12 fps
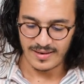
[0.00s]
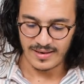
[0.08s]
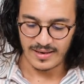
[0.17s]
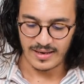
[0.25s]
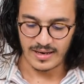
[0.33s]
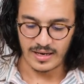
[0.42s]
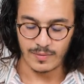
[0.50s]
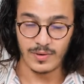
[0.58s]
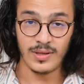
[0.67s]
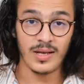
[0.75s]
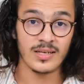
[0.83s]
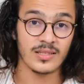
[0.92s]
and I
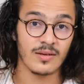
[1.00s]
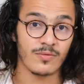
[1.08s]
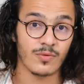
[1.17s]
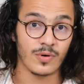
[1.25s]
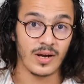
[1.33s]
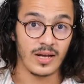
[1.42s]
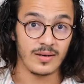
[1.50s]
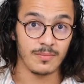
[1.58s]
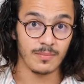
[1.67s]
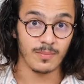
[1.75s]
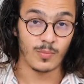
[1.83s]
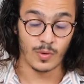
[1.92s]
realized I forgot
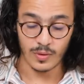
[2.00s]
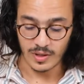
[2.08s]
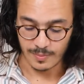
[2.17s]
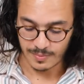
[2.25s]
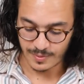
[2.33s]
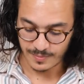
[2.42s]
burlap,